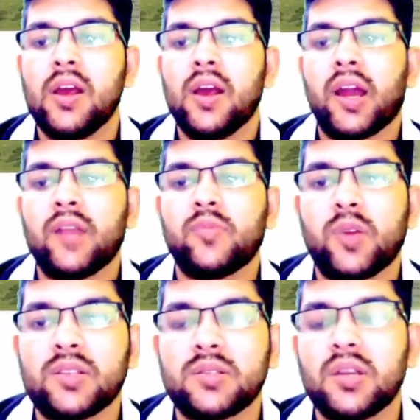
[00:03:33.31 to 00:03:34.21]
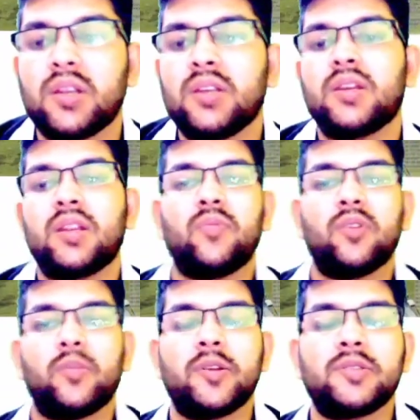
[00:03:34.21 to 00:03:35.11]
and for ST it is
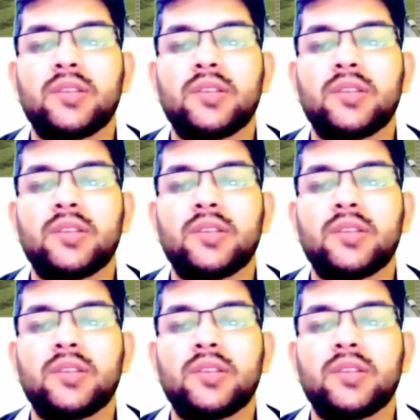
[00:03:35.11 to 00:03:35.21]
84.6